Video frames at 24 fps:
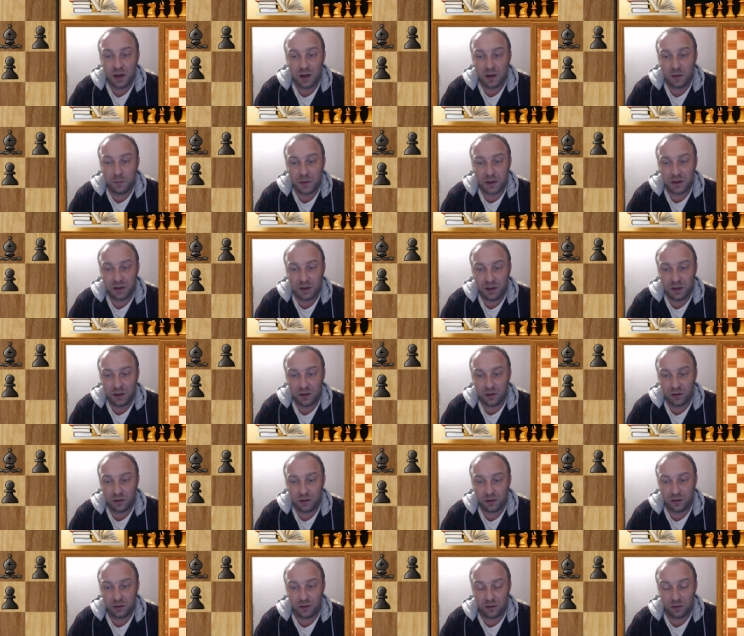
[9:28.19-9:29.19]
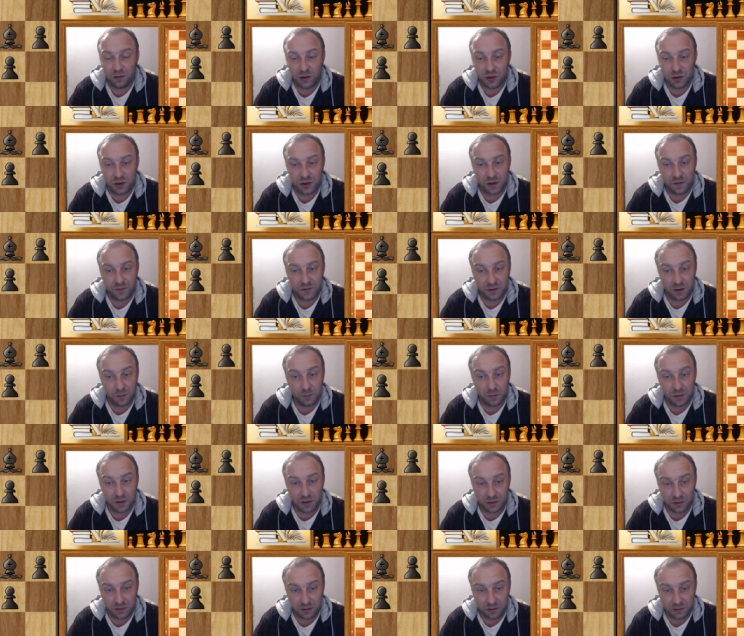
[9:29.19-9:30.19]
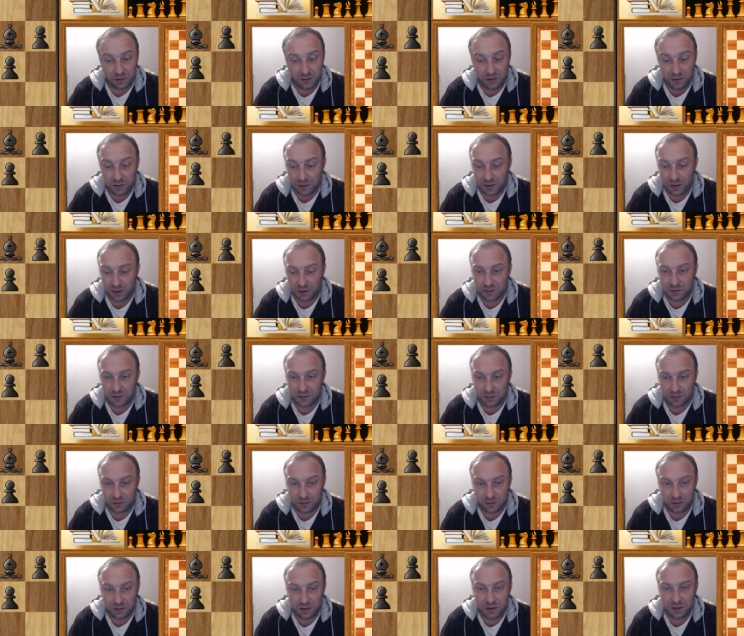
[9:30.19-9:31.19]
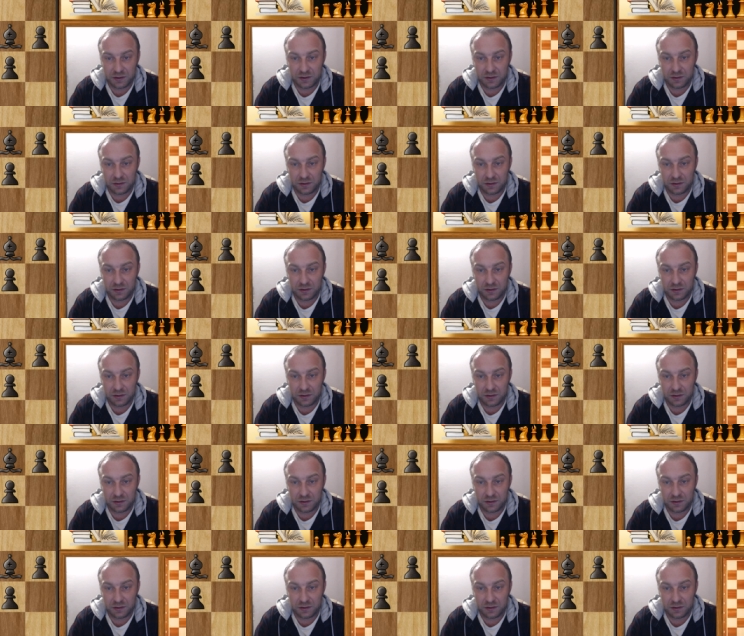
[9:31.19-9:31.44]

But here uh, Reshevsky played d takes, e,